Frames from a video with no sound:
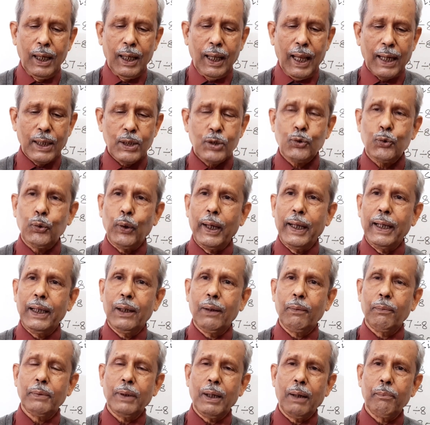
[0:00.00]
And squaring
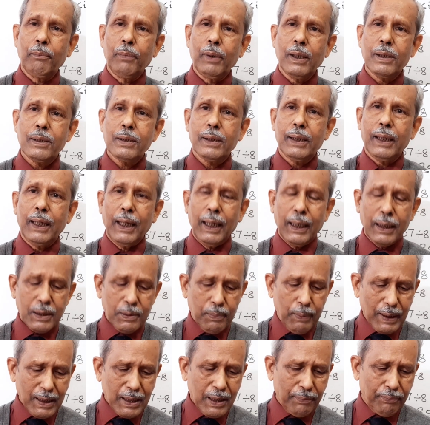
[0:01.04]
of numbers,
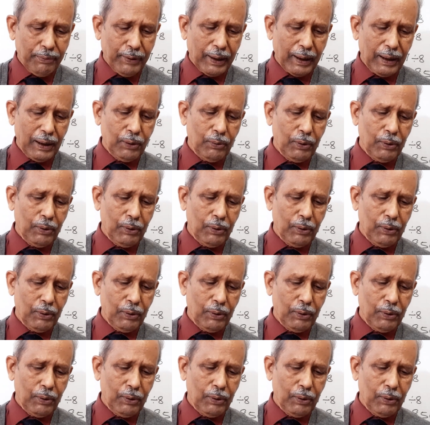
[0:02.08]
specifically